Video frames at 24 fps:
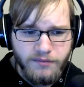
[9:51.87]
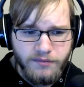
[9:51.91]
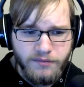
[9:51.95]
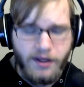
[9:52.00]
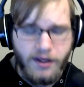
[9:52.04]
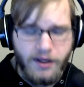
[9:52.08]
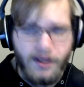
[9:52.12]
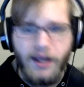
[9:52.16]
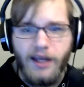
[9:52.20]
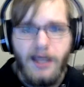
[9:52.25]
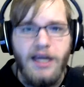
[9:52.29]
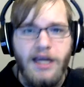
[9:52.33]

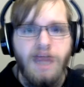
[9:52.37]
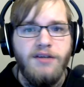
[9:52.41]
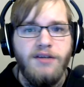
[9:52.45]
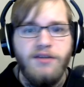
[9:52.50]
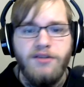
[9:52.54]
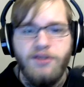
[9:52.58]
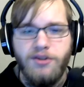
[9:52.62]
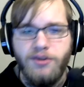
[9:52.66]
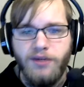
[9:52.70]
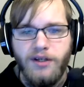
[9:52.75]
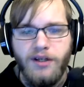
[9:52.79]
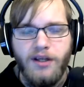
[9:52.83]
Like, I can't
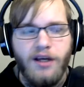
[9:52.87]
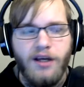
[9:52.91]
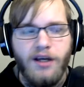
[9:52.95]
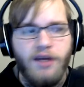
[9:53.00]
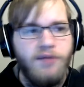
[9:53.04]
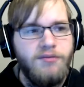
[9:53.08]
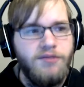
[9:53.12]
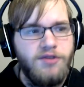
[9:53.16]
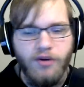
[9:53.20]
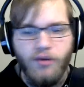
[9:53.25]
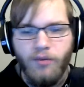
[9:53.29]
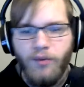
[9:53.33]
do it. Like,
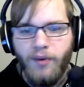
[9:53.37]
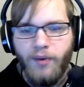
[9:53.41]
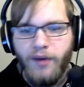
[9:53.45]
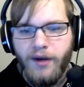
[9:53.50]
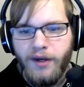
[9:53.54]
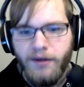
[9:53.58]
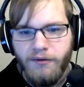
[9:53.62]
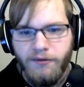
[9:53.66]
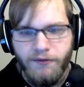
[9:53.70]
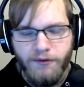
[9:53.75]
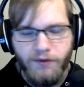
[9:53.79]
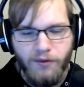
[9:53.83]
I'm still
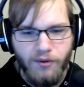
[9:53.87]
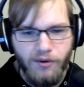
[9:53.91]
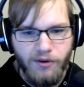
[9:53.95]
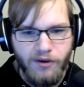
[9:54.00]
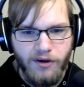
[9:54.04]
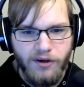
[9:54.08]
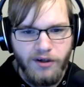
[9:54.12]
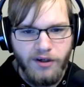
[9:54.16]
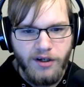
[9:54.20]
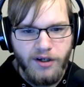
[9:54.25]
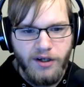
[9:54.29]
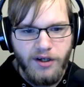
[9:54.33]
waiting
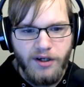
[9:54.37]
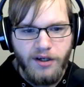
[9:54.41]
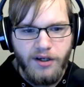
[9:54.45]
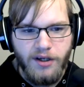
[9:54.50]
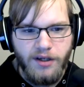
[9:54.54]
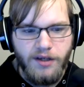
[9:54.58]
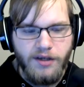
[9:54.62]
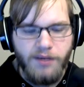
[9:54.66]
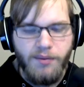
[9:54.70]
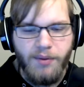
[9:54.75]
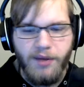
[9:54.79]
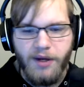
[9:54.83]
to
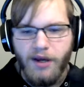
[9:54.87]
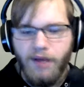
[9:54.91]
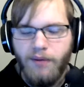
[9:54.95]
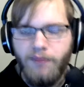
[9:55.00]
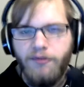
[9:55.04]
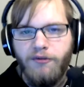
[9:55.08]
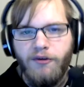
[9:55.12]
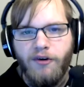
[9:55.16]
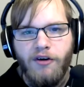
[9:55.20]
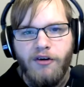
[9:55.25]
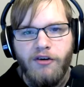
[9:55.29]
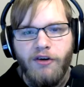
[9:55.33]
pick up
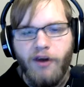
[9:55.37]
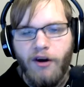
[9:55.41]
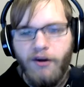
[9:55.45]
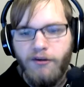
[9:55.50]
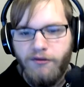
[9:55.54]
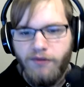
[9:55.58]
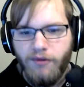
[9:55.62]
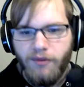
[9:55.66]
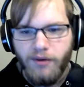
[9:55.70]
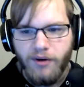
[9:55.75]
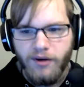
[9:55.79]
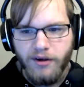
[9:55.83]
Far Cry
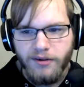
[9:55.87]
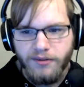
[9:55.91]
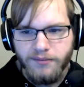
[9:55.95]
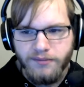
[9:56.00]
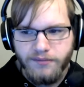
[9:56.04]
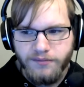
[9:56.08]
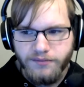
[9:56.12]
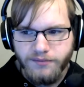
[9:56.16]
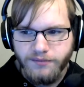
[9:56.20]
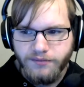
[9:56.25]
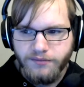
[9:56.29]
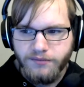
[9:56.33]
4.
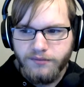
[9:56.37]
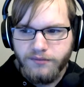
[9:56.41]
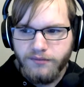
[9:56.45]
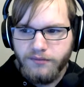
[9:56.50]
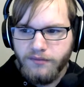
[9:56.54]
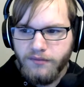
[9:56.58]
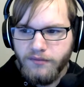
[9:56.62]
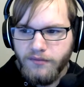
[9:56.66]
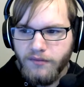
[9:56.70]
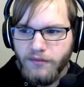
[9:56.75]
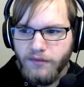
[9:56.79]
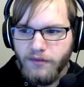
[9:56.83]

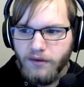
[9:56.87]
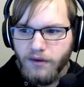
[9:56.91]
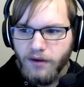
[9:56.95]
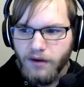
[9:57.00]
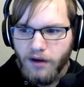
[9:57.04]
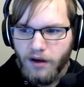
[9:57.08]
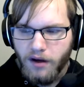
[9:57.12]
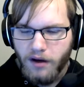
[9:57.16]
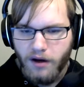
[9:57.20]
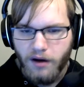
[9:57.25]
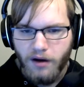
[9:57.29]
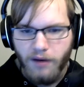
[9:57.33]

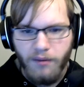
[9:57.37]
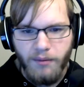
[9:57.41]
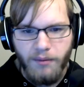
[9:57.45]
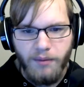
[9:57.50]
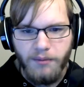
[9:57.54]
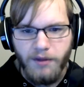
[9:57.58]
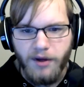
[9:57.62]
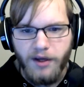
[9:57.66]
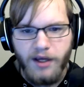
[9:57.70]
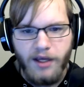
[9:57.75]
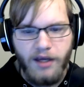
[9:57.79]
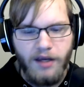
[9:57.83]
I'm
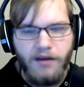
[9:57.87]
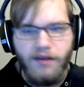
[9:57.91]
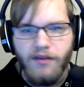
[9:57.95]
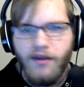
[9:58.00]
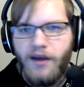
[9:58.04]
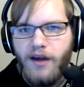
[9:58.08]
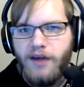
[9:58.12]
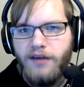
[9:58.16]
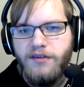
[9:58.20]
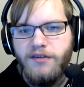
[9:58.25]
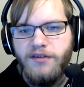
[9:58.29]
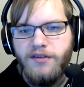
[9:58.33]
not getting
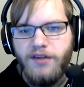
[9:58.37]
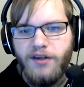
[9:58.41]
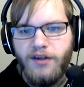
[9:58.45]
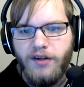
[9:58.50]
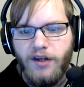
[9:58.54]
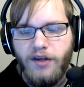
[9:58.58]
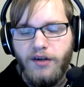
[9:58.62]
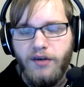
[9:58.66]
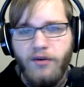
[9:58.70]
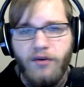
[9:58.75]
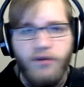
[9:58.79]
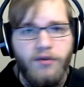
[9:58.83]
that until
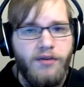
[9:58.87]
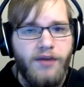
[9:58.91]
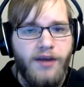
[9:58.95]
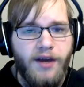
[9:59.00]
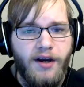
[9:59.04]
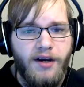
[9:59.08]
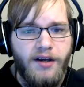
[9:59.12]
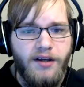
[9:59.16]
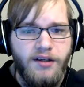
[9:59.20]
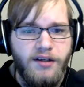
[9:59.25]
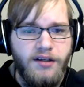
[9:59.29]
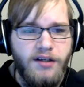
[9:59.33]
I know
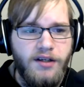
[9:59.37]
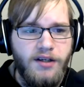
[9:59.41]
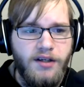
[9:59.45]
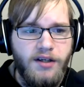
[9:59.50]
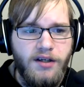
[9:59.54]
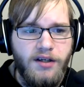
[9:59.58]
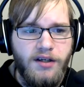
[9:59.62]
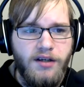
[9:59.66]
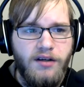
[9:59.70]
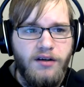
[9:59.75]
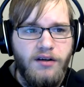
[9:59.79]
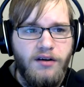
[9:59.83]
that
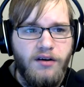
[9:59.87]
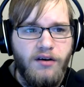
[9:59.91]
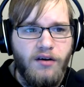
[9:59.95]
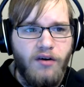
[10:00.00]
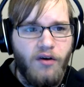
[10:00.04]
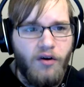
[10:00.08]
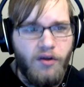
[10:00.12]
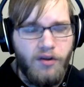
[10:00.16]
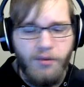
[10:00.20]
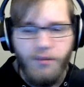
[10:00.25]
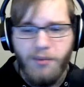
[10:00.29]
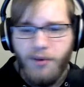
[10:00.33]

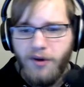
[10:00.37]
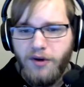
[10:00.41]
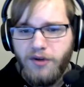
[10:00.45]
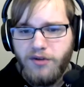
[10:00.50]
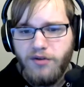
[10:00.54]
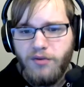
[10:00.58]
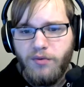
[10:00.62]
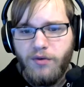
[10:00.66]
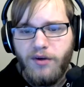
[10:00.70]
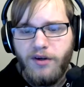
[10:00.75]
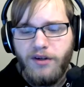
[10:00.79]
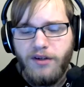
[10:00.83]
all the bugs
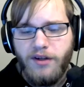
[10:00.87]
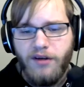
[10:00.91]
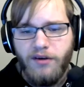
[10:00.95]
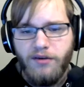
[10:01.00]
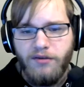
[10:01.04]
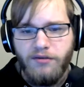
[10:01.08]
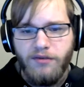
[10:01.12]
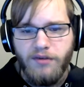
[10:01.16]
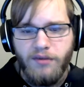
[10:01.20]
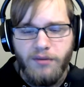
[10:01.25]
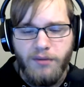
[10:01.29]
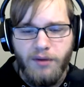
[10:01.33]
are worked
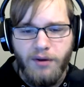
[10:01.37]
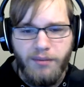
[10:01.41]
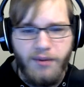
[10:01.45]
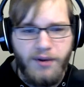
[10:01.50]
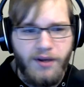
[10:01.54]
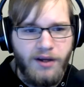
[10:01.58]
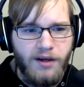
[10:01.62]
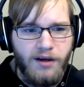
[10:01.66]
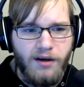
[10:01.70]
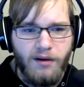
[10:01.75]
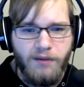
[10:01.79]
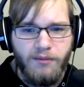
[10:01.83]
out. I'm not
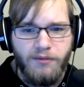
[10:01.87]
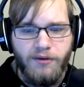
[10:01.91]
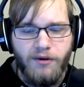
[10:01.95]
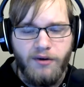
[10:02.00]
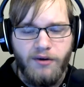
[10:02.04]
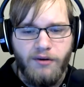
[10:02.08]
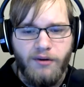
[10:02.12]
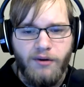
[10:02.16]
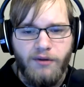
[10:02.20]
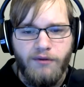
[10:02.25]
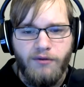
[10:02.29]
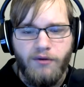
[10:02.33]
picking up Far
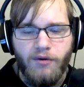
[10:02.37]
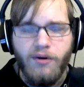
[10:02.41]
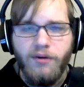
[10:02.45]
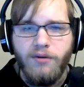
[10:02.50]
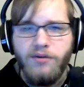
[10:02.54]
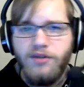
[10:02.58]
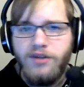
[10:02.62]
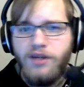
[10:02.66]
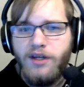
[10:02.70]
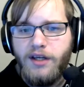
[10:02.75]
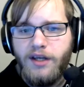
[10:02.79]
Cry 4.